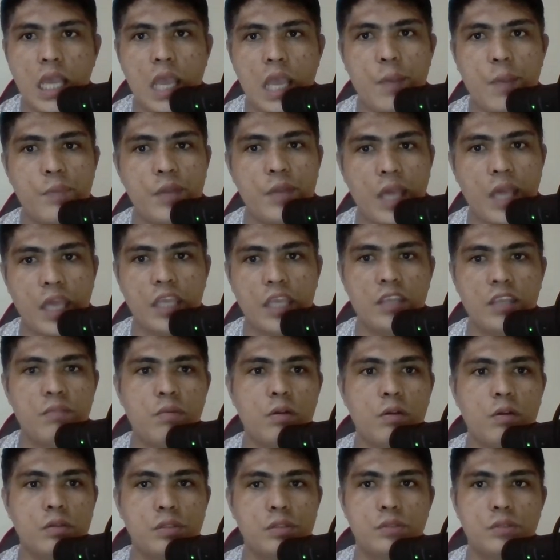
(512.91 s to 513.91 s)
I'm not
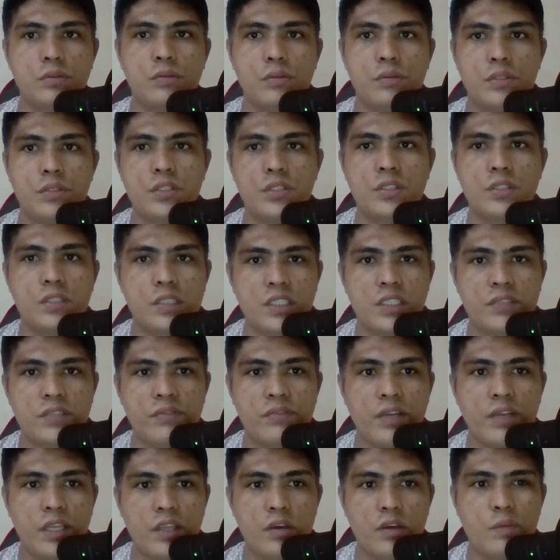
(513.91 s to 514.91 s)
able to search a
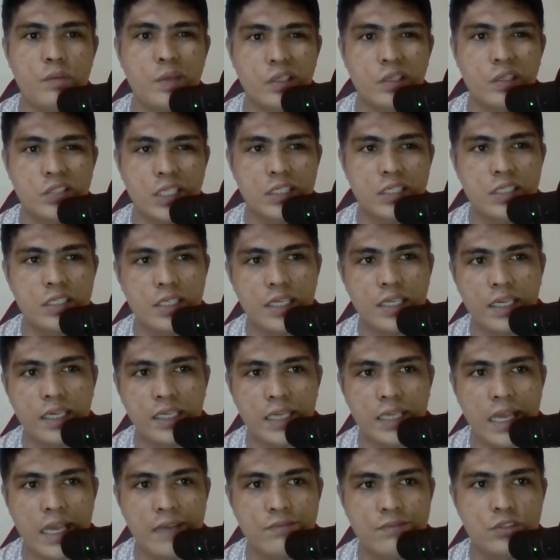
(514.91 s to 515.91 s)
video because I think I'm
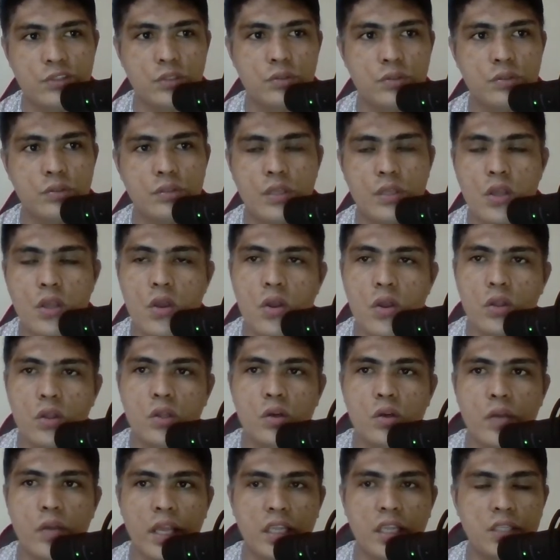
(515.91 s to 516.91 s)
gonna have to
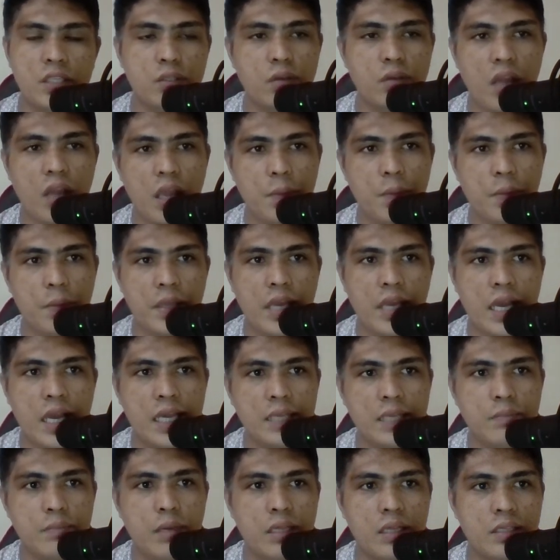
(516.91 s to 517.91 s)
connect your
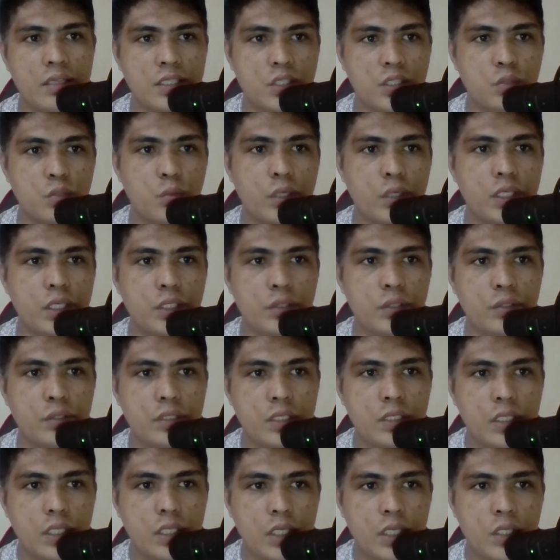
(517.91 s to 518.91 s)
API but this is where
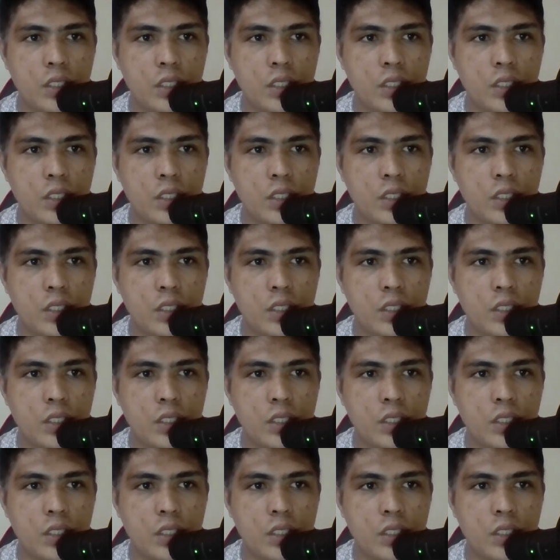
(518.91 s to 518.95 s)
you,